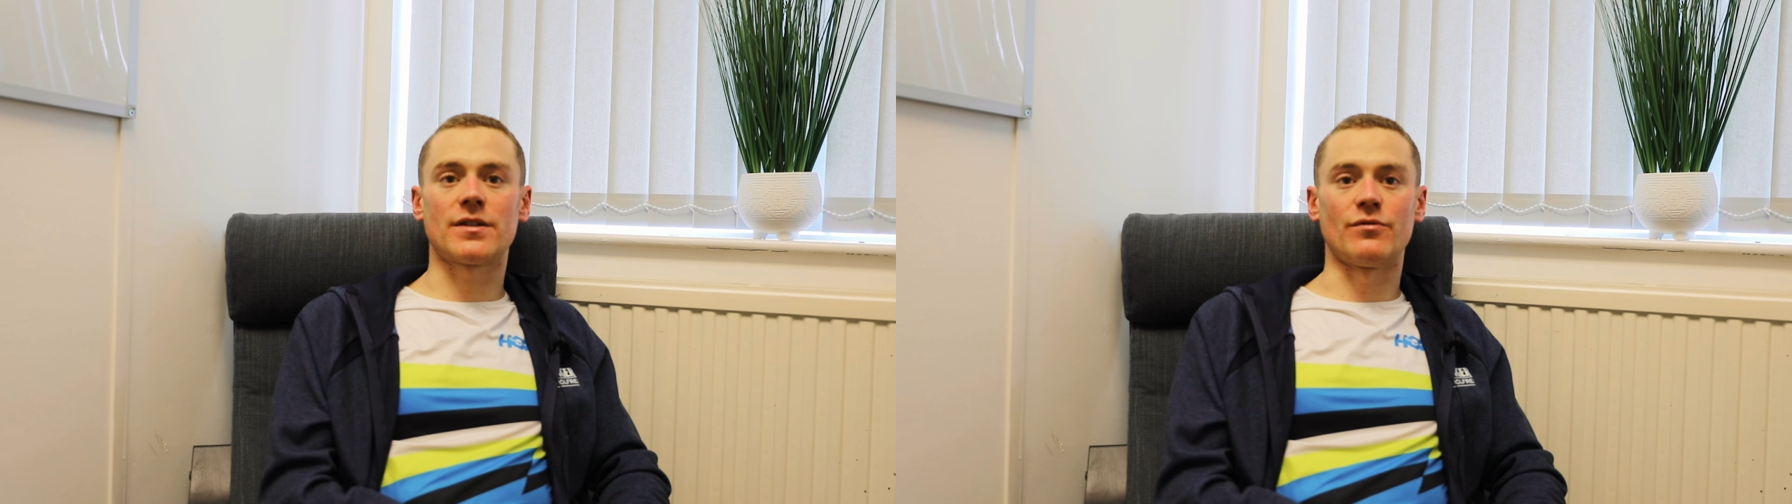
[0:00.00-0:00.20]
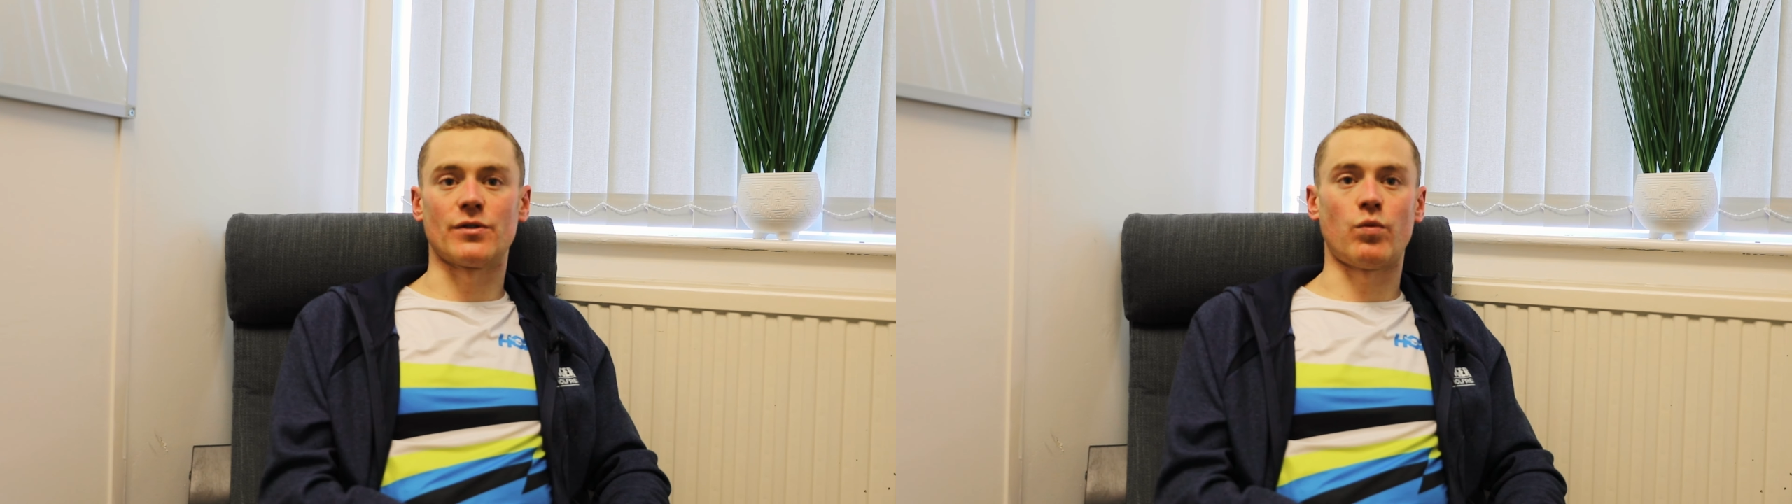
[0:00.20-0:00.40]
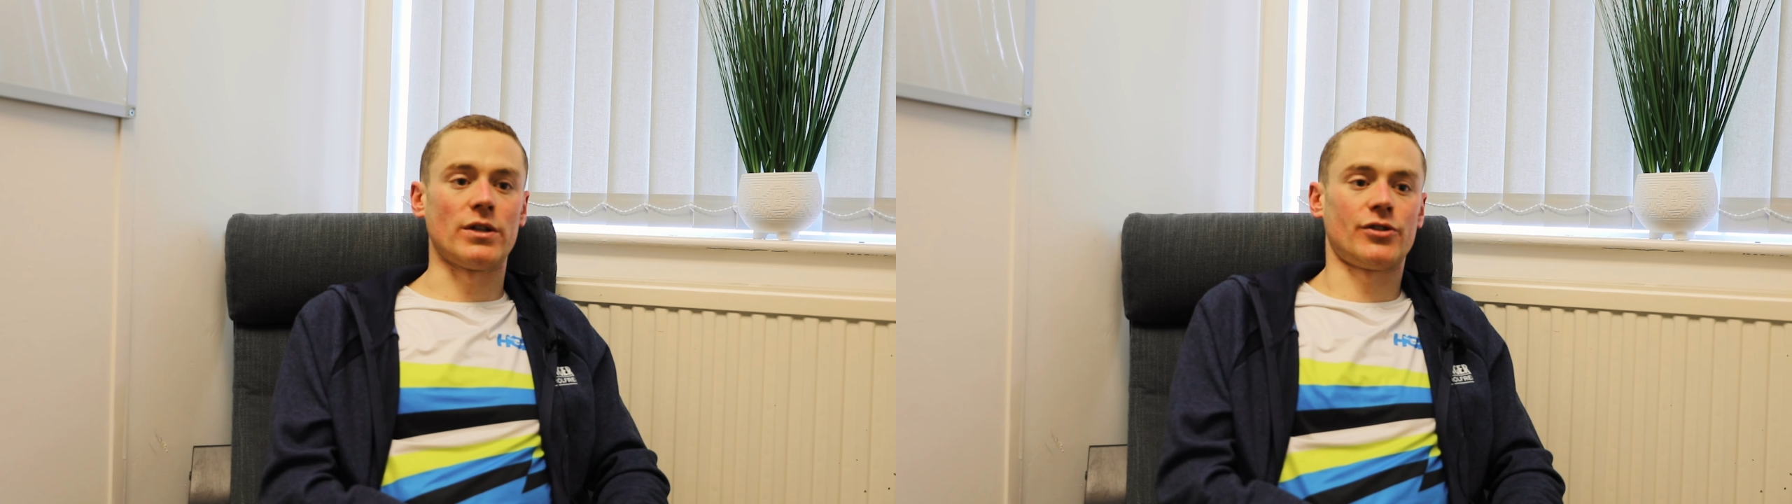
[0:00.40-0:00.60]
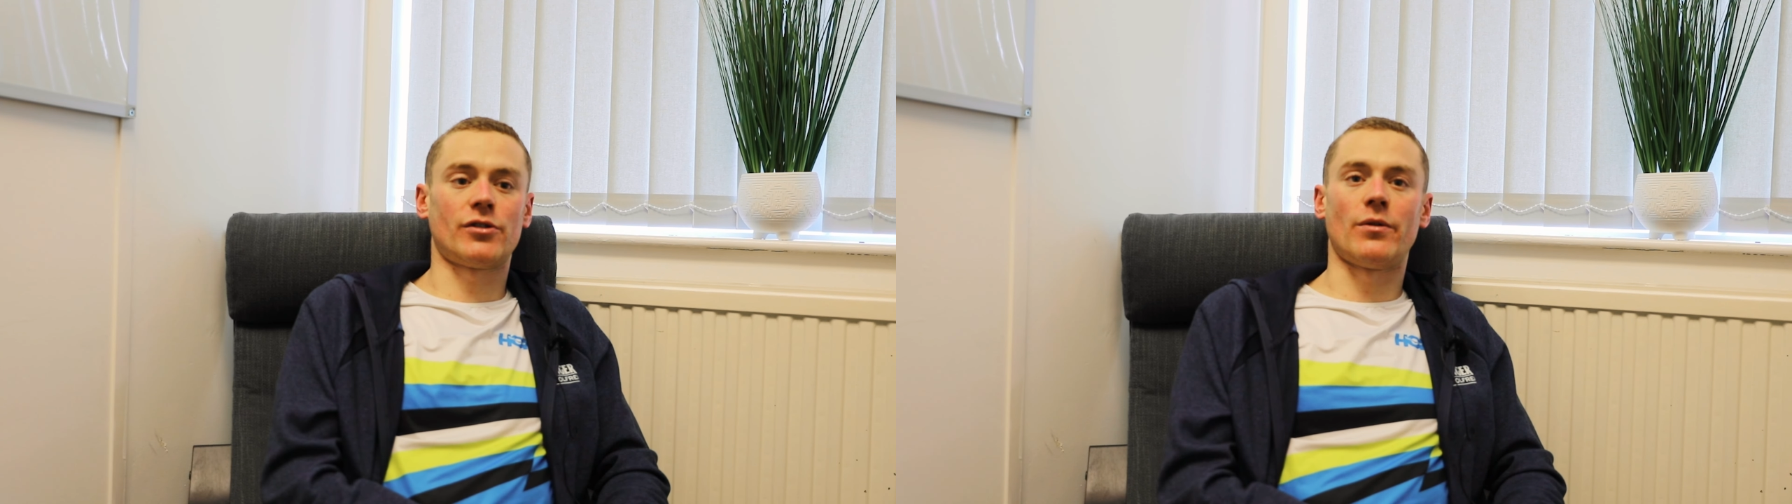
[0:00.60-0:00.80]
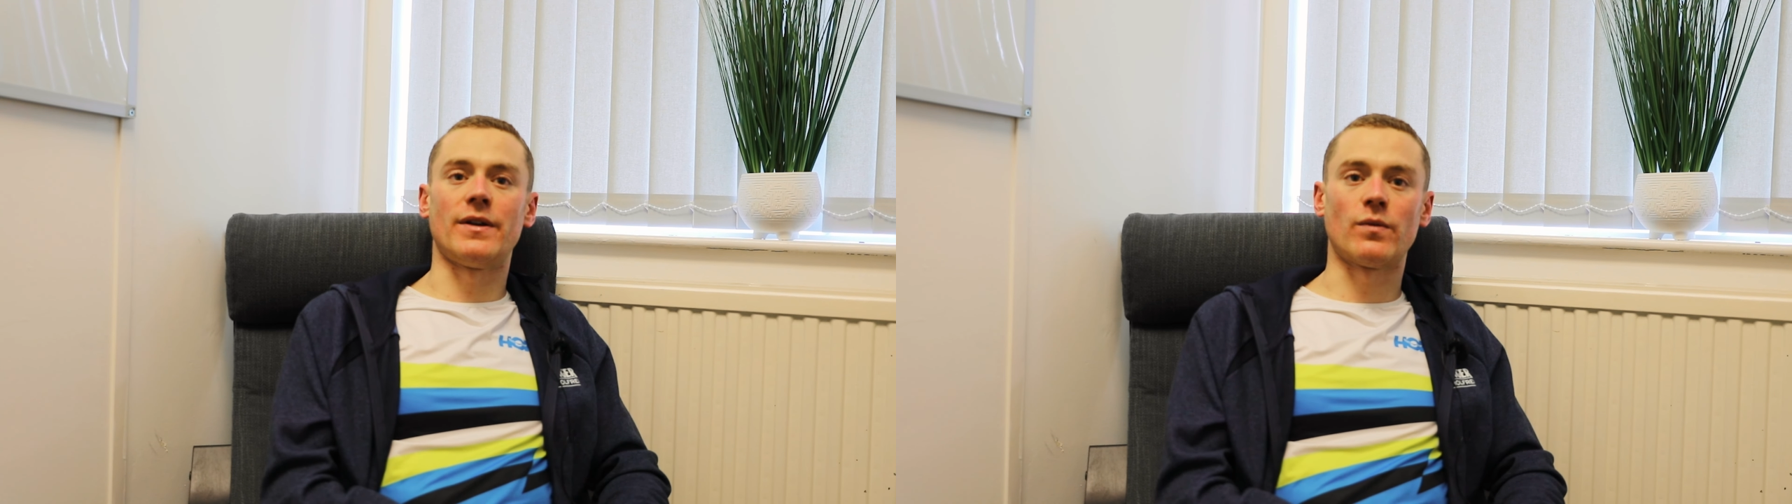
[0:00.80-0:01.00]
so just one
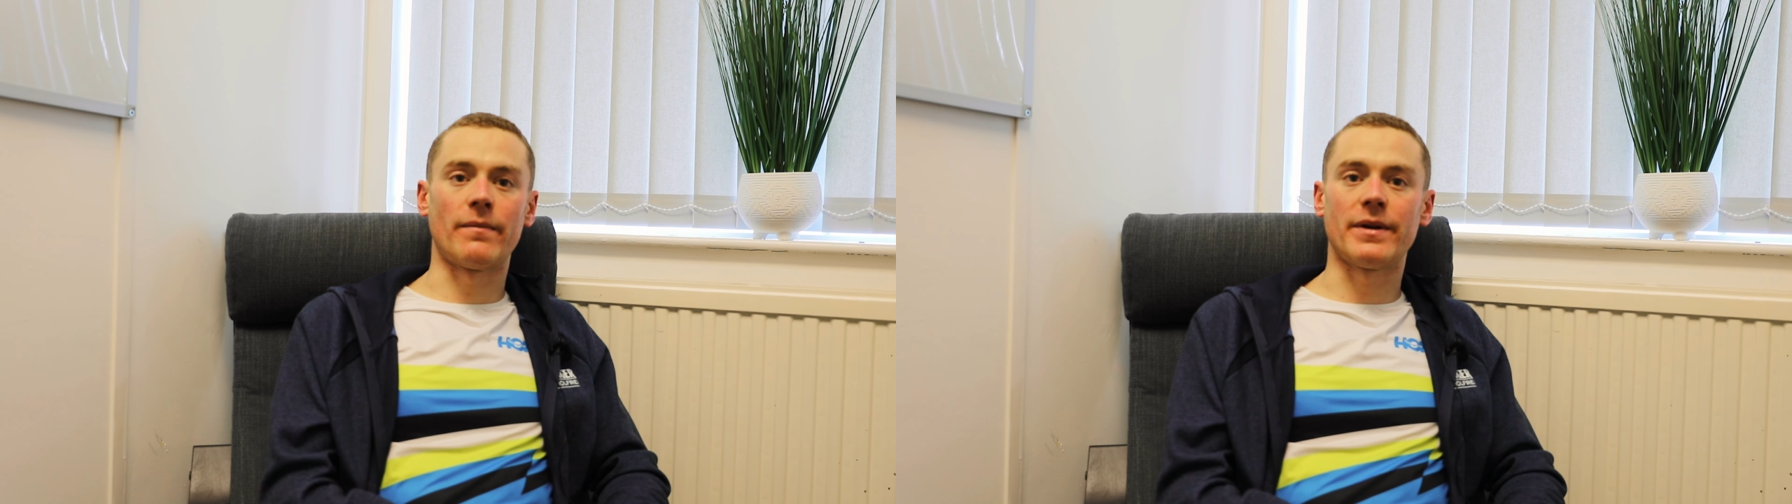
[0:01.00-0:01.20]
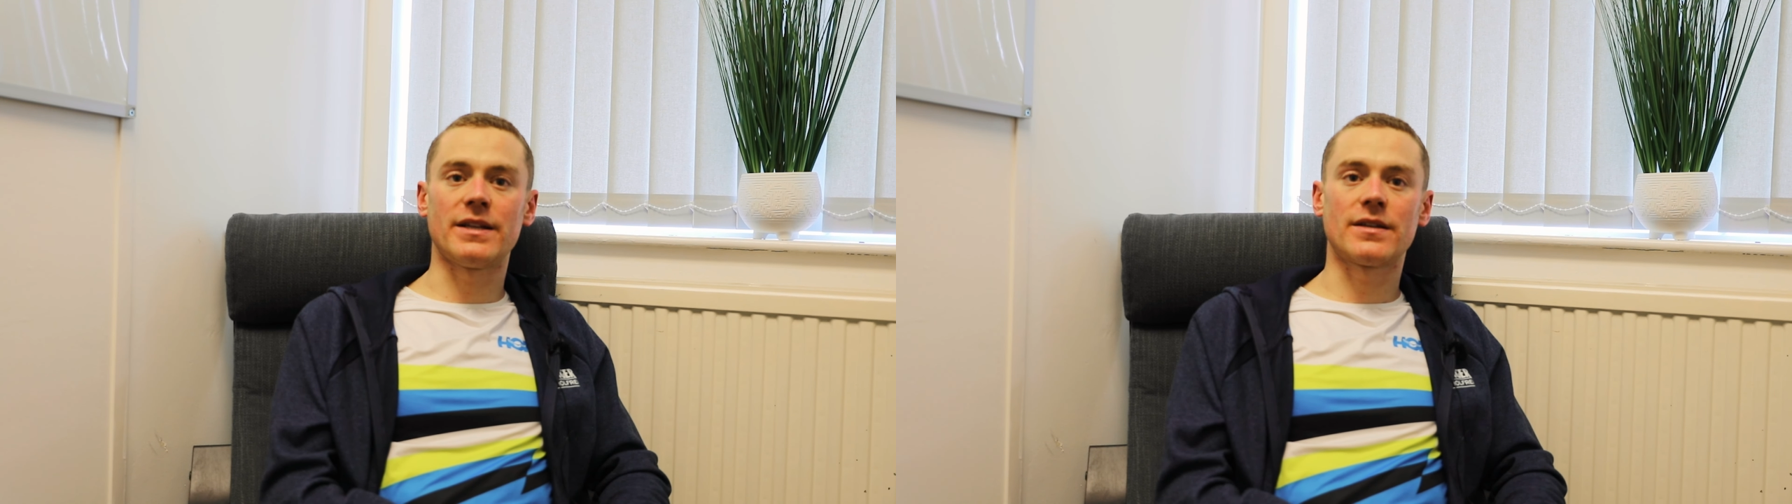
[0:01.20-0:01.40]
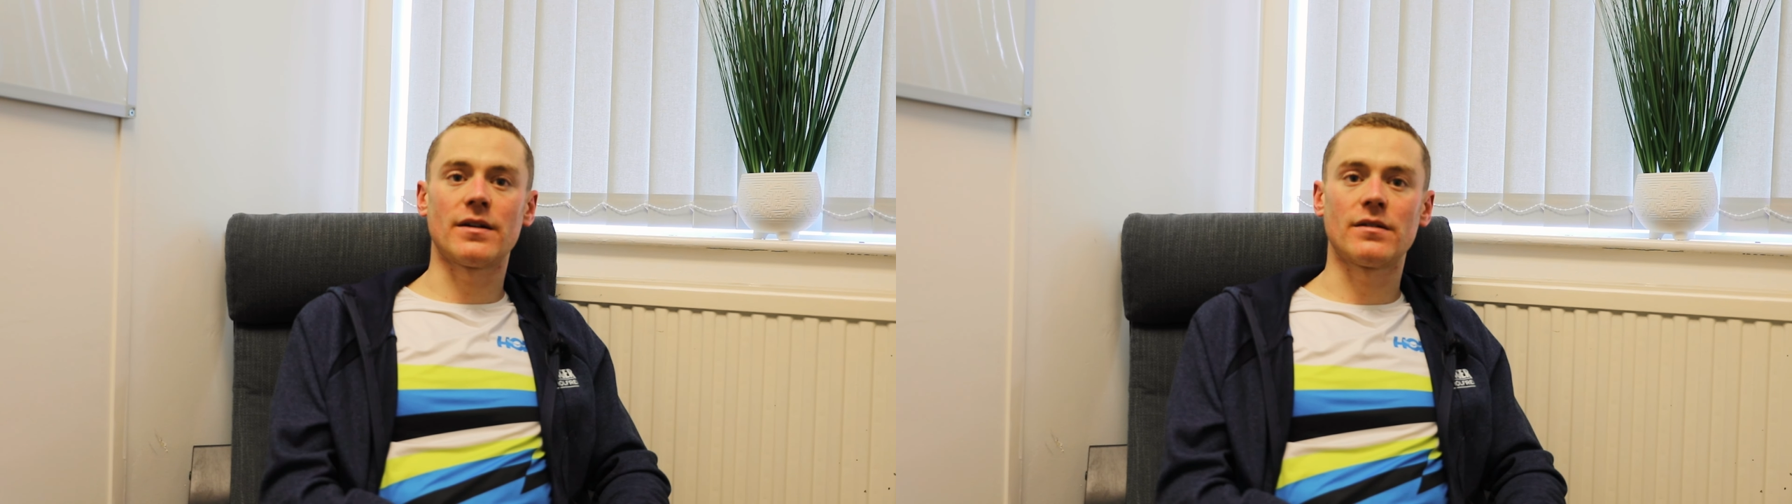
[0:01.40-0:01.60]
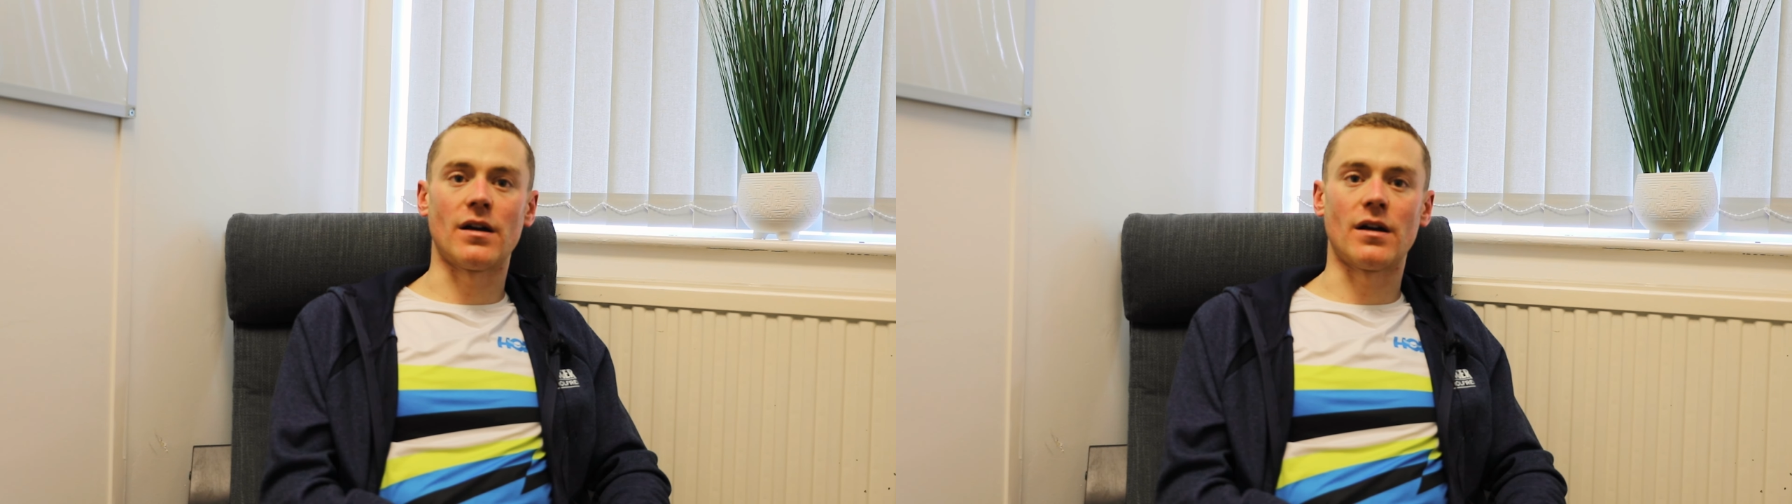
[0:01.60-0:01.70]
stroke is 1 metre,